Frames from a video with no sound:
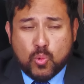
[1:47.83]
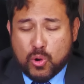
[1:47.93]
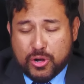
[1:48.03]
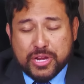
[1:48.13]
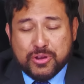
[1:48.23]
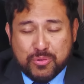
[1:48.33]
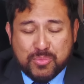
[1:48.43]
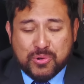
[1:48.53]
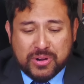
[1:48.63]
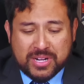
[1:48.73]
worry no
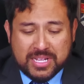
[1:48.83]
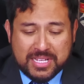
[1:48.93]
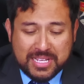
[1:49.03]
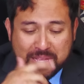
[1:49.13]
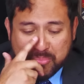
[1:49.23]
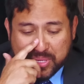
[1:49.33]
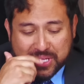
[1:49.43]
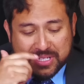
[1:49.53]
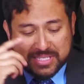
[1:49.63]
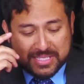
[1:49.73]
more,
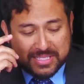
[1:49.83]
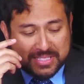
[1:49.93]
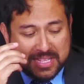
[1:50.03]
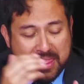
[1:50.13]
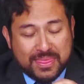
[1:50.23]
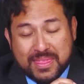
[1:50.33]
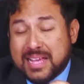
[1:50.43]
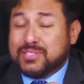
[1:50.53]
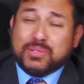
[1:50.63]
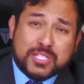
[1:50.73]
because
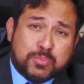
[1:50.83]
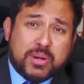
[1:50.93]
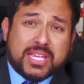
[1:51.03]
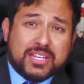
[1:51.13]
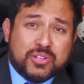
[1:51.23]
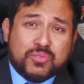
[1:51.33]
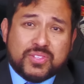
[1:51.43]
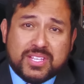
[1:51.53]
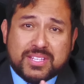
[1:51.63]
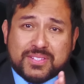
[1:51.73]
that's what this breaking
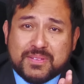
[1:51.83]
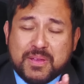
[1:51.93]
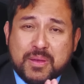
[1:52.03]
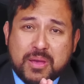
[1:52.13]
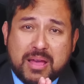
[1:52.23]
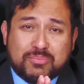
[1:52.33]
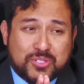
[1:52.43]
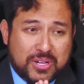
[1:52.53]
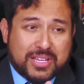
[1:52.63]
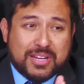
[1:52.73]
news is. I'm
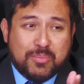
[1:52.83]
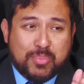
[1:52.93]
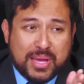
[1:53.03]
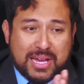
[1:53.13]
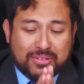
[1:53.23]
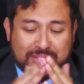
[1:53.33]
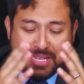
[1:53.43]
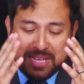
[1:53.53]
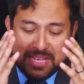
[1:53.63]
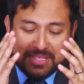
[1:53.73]
talking about
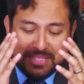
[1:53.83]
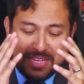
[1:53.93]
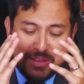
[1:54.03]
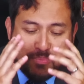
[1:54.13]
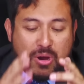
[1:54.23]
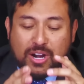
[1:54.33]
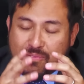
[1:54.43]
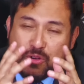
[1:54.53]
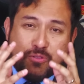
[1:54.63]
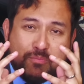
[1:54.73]
the
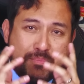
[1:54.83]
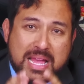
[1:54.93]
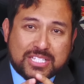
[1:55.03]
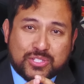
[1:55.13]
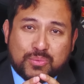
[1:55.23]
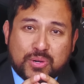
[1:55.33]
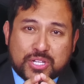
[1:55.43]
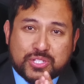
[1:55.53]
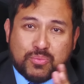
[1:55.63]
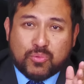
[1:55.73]
Marvel
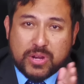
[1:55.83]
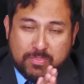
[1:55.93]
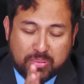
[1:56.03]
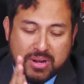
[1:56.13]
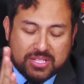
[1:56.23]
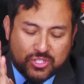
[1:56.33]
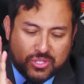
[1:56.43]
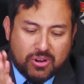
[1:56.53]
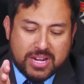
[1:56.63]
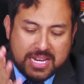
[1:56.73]
Masterworks reprint
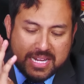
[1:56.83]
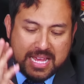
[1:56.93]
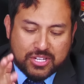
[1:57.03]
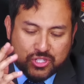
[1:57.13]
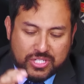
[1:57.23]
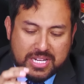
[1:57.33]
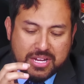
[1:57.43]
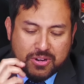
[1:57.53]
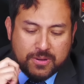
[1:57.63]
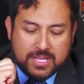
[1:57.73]
starting next
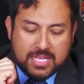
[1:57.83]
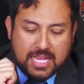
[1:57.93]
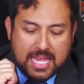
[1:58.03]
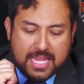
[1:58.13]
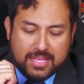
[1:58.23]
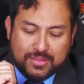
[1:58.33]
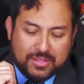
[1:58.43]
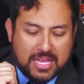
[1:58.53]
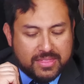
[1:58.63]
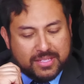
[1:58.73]
year. And
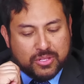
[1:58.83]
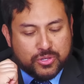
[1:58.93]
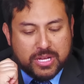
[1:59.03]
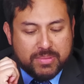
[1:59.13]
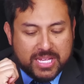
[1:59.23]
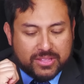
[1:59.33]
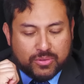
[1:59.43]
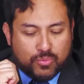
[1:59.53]
I think they're dubbing it the